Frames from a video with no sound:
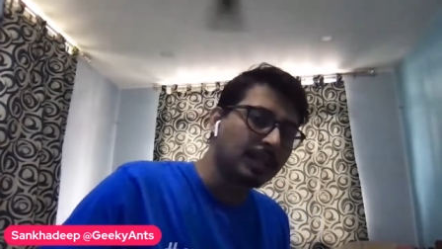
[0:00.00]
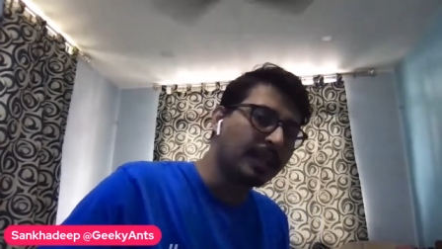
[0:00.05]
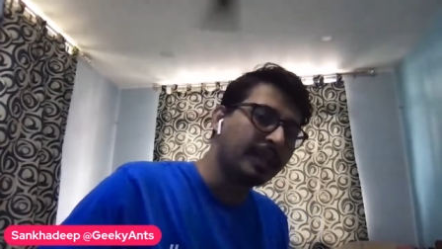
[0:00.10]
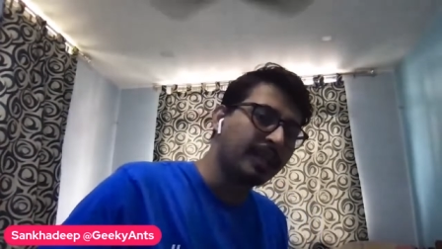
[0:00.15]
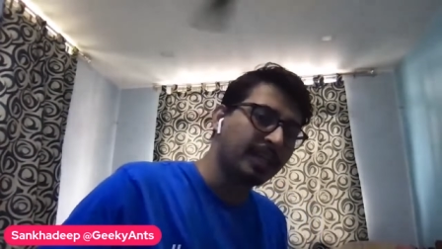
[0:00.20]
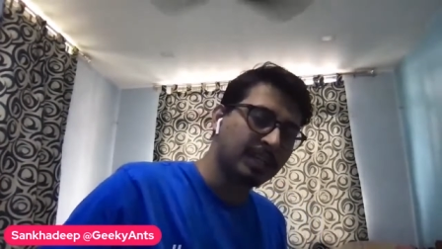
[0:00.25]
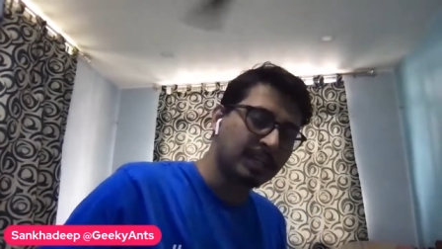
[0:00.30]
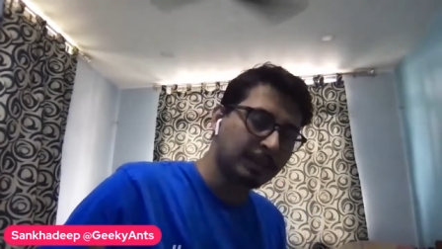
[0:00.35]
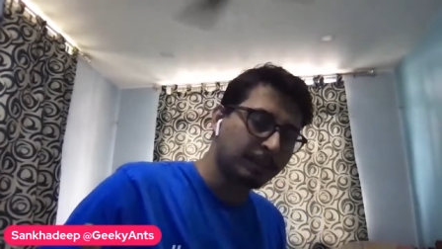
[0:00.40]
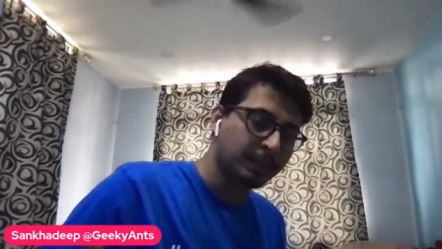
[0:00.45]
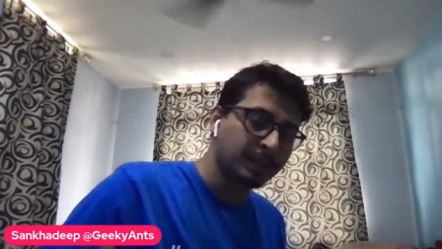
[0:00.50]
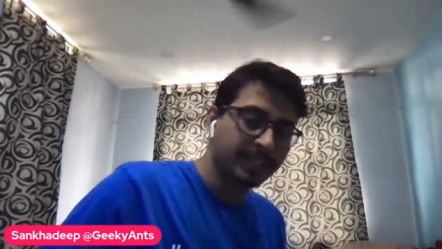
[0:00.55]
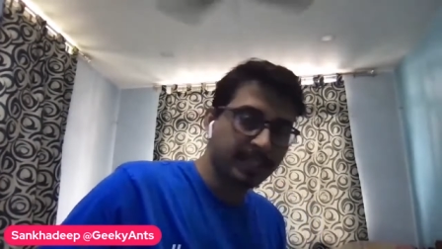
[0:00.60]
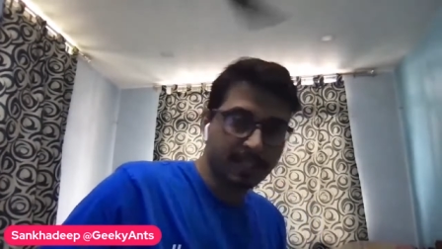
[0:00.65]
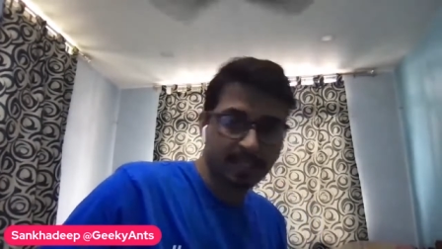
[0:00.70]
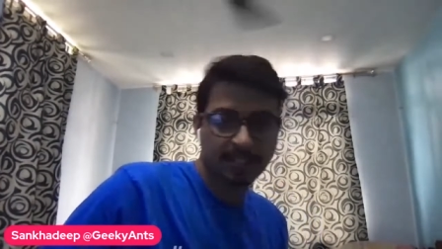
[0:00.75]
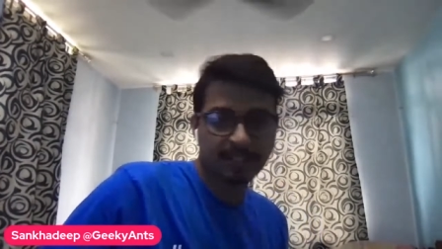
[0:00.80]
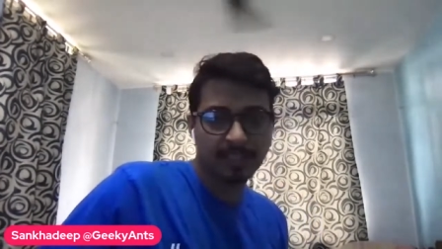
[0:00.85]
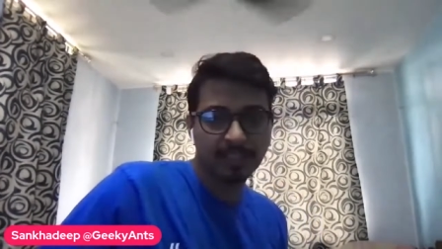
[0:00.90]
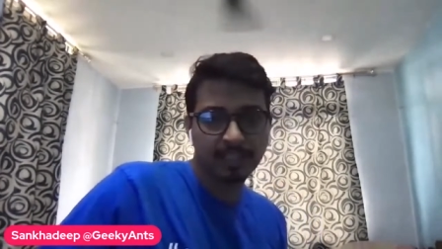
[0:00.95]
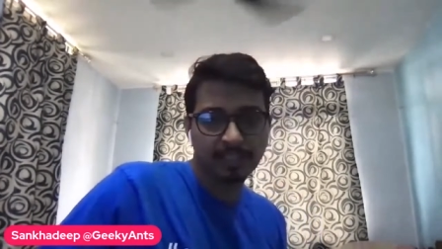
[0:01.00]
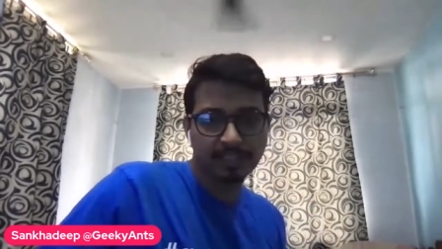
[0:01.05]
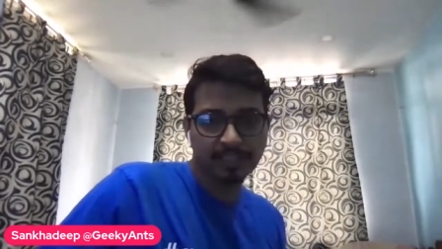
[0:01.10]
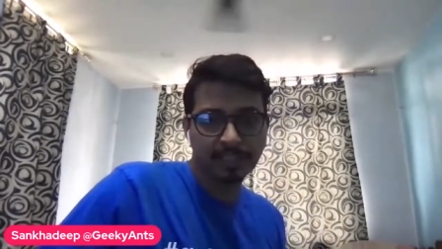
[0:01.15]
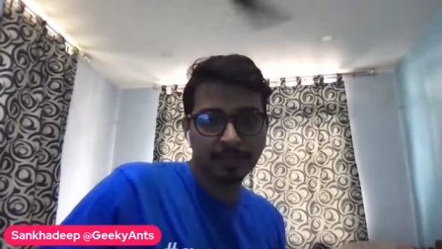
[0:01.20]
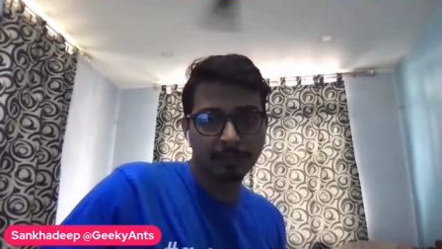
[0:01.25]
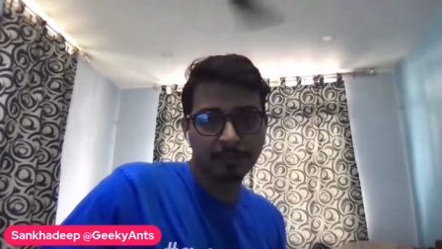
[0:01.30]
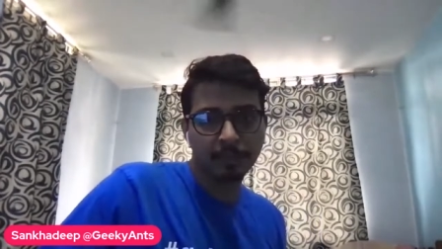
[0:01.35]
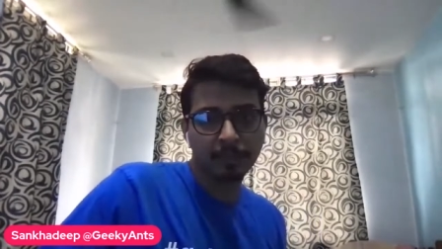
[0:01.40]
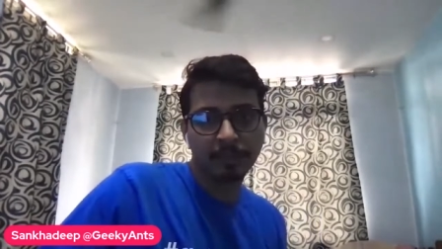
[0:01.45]
like, it'll be there in the
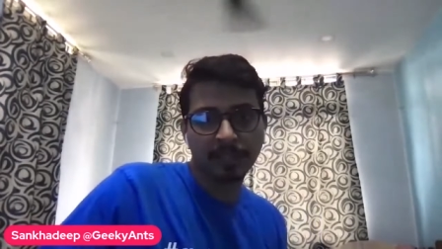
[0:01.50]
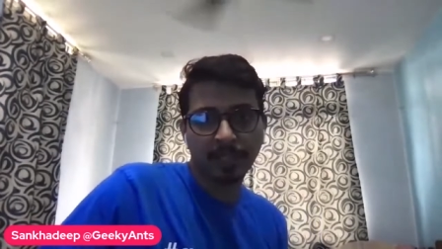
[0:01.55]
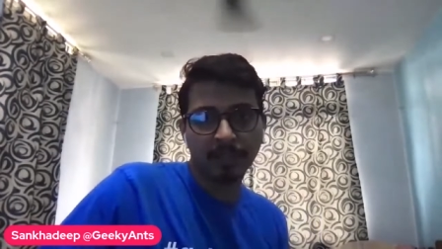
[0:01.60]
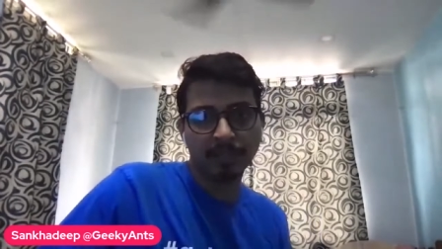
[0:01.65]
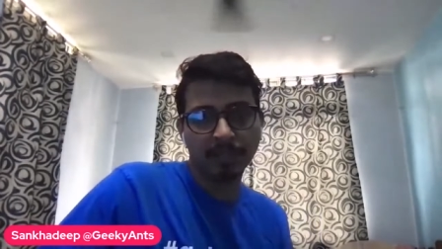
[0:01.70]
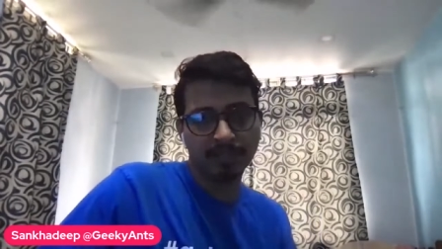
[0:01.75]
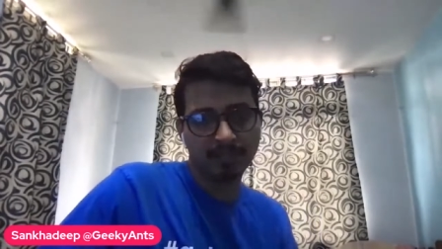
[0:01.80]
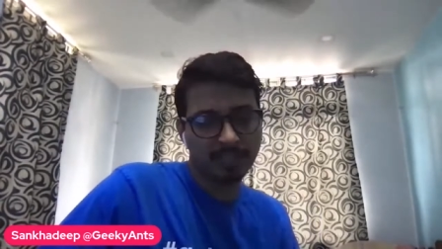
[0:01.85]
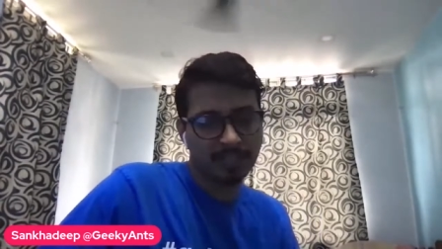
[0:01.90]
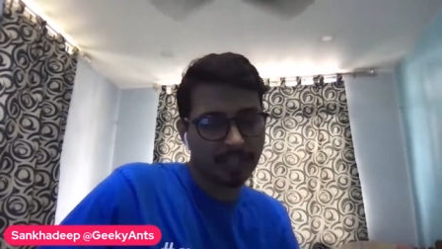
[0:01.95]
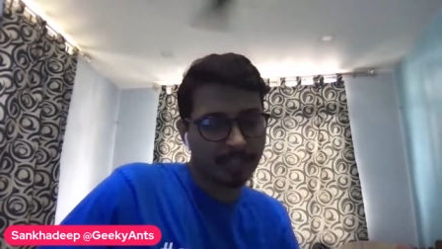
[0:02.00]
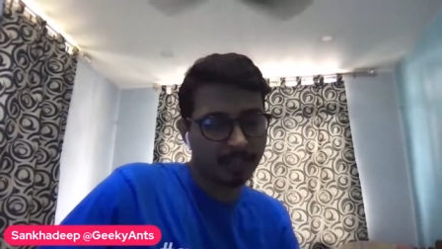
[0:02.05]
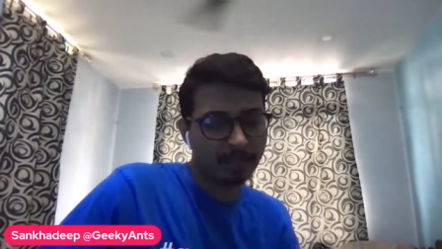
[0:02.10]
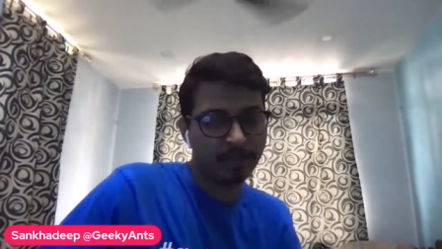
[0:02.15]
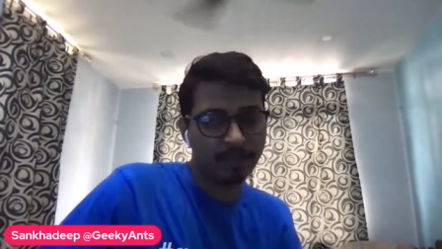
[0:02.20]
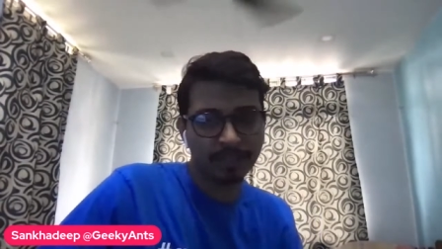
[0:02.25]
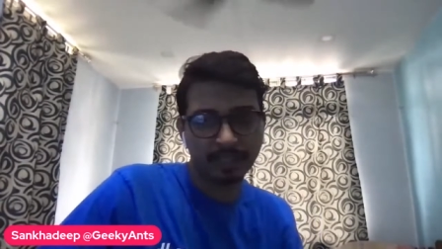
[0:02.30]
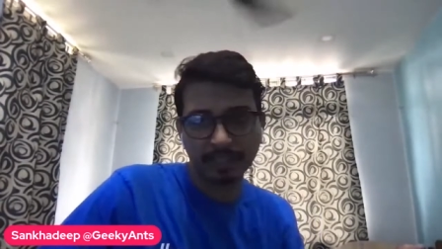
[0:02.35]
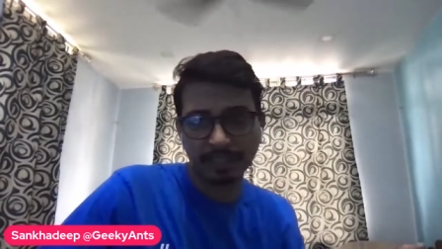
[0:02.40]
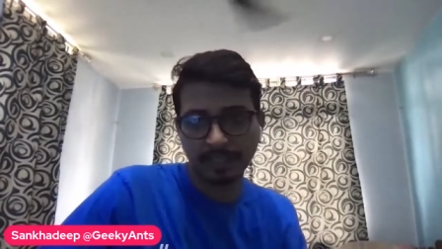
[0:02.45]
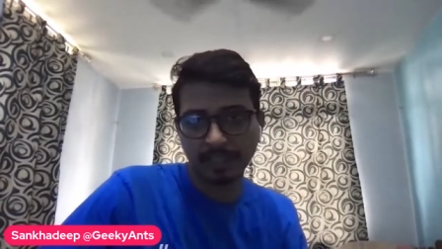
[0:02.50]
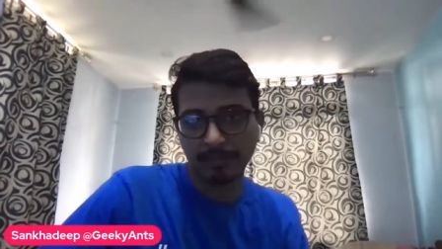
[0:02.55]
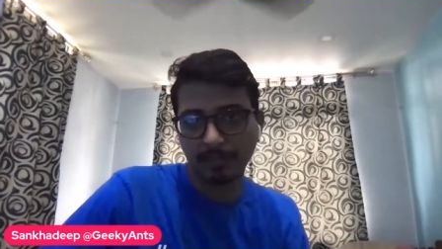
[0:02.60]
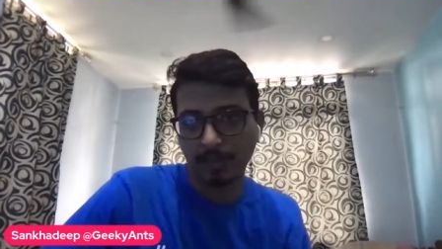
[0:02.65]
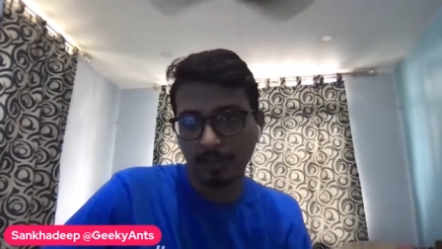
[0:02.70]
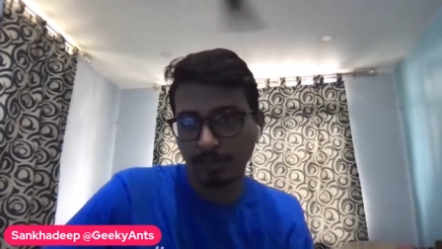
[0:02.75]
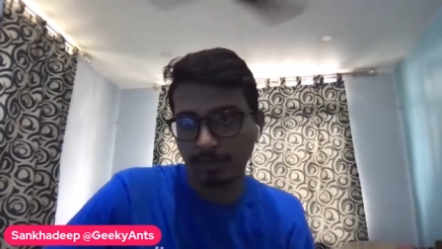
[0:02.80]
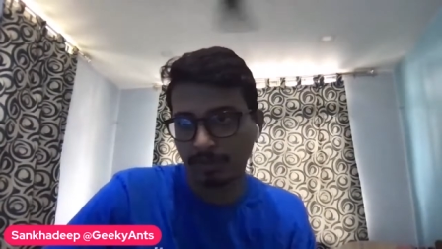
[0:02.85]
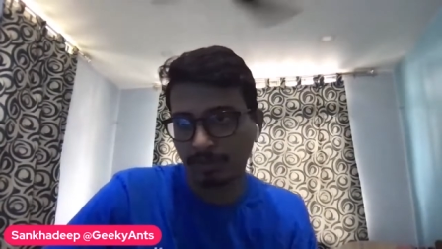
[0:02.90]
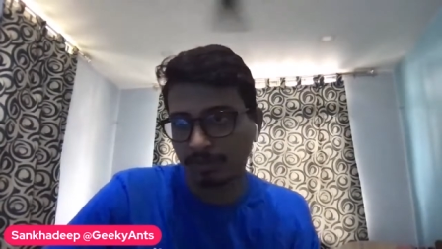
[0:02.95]
description, but I would just like to read
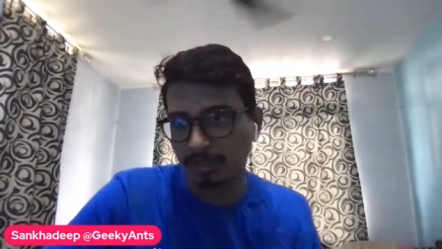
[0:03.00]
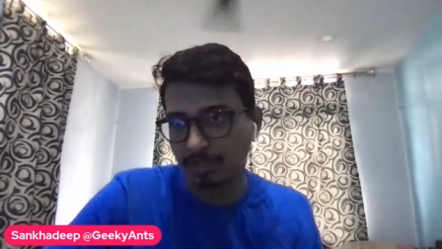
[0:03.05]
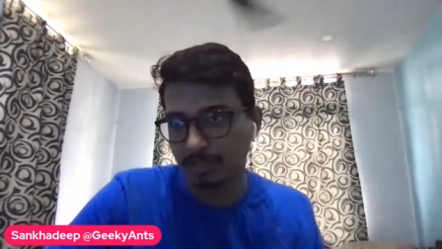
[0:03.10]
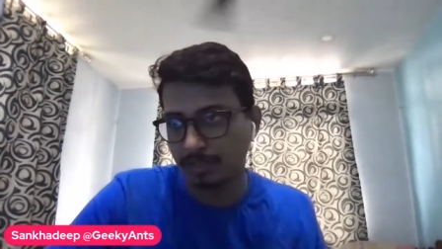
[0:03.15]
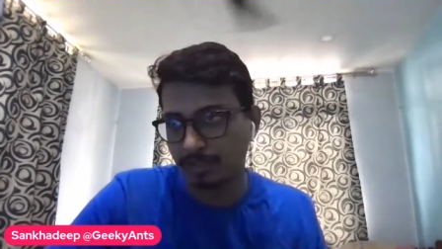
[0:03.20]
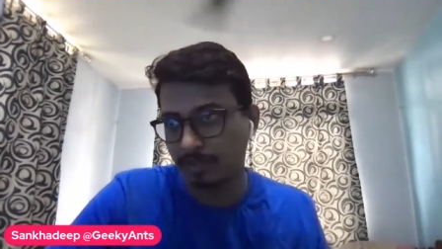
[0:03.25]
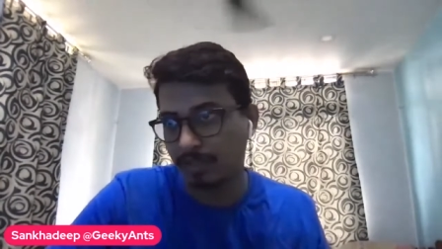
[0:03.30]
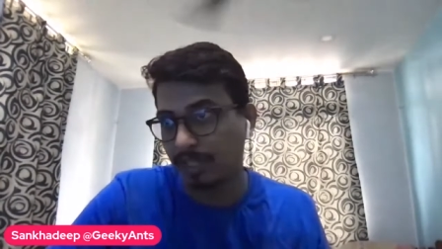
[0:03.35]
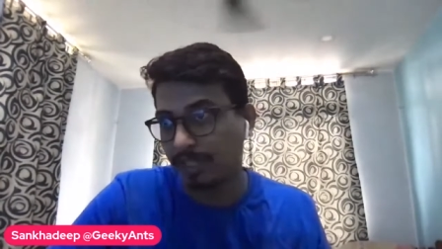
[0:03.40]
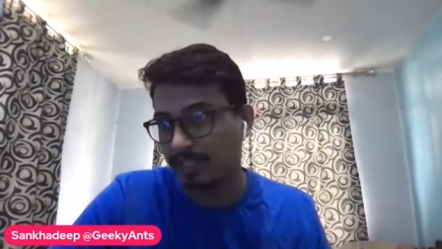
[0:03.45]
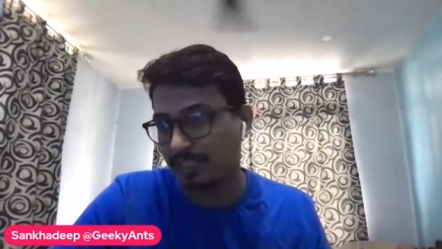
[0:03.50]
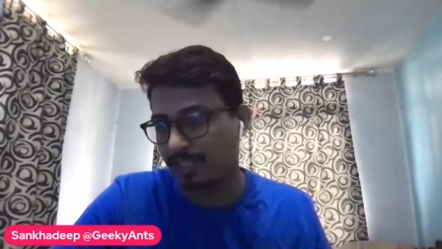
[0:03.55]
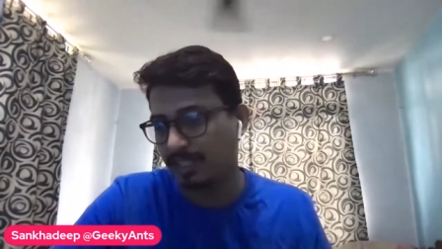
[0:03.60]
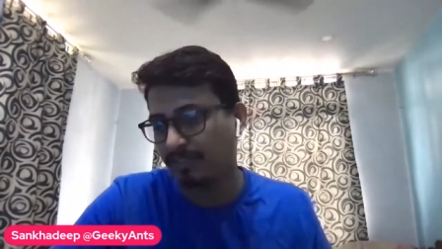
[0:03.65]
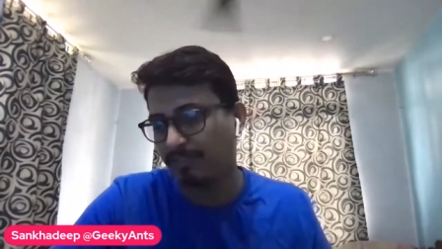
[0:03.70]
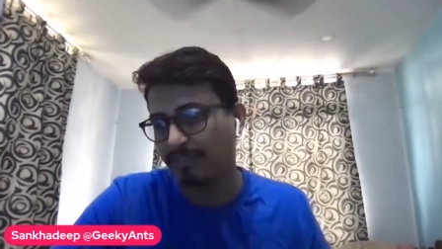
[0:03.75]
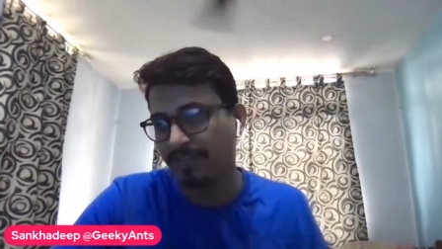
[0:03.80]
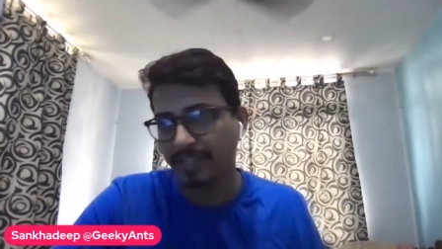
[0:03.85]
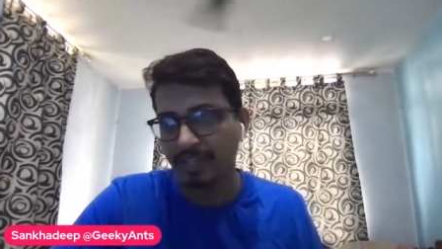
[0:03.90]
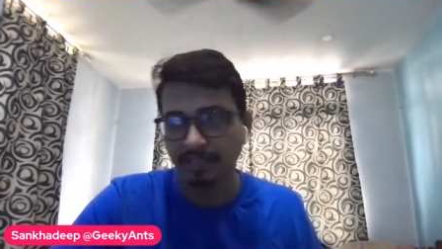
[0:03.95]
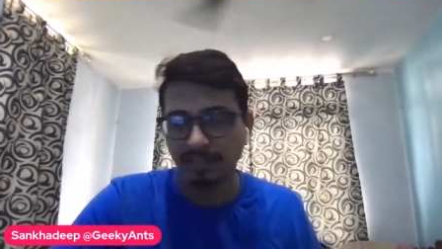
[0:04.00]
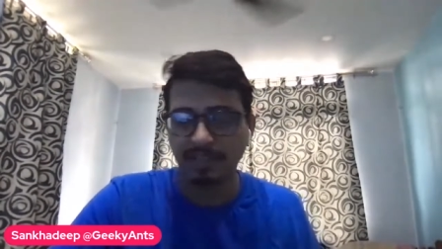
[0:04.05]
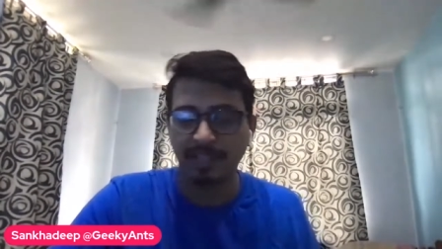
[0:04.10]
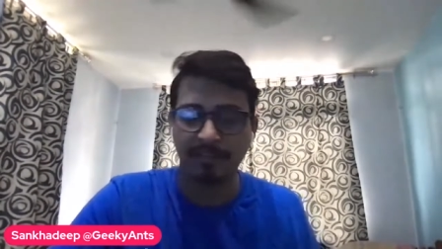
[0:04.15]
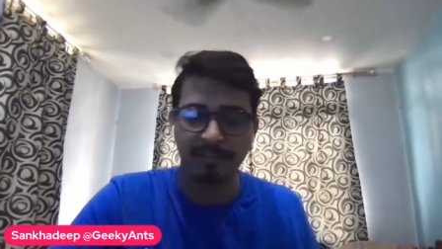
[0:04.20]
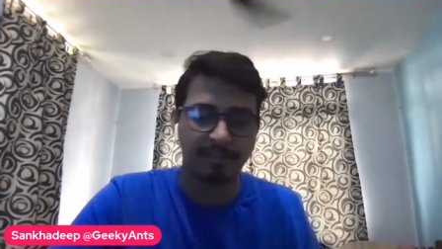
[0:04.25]
them out so that you guys are aware,